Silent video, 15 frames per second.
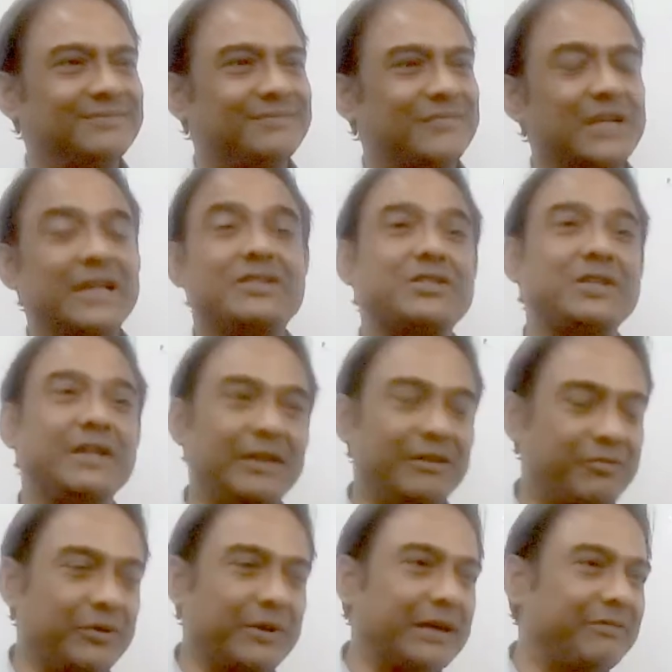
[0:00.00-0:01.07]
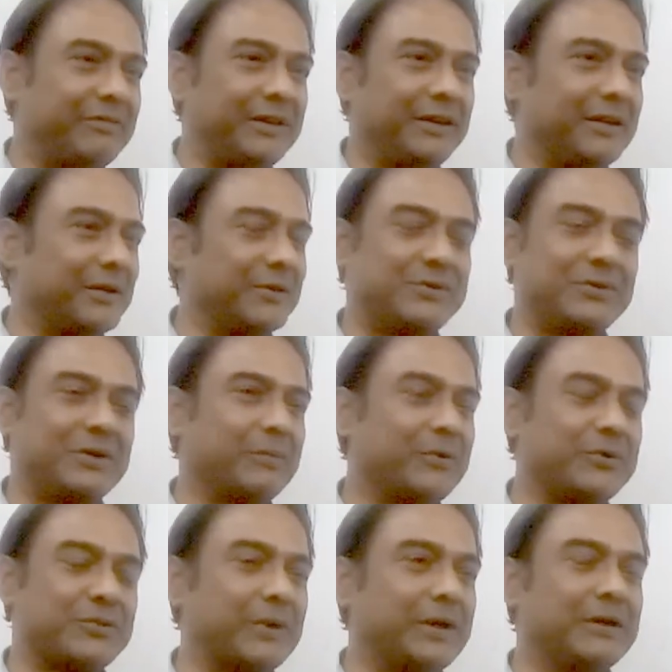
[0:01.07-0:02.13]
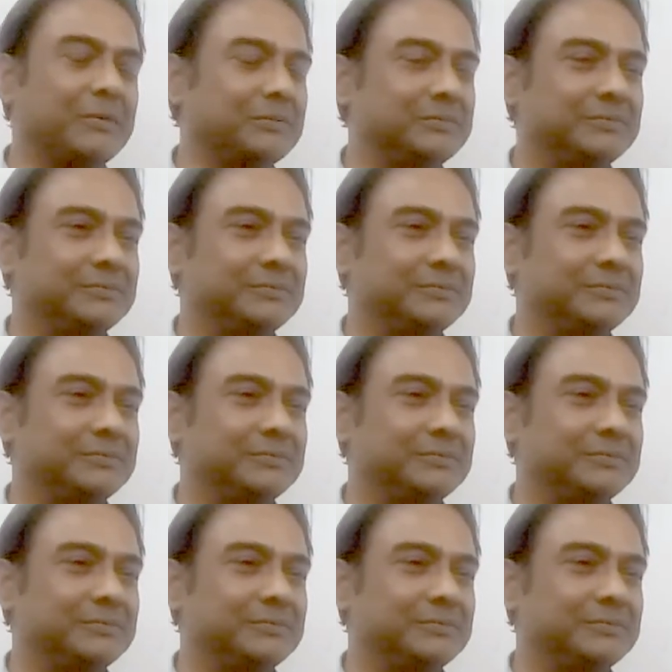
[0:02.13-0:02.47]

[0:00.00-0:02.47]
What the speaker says: And still, if you have any doubts, you are most welcome.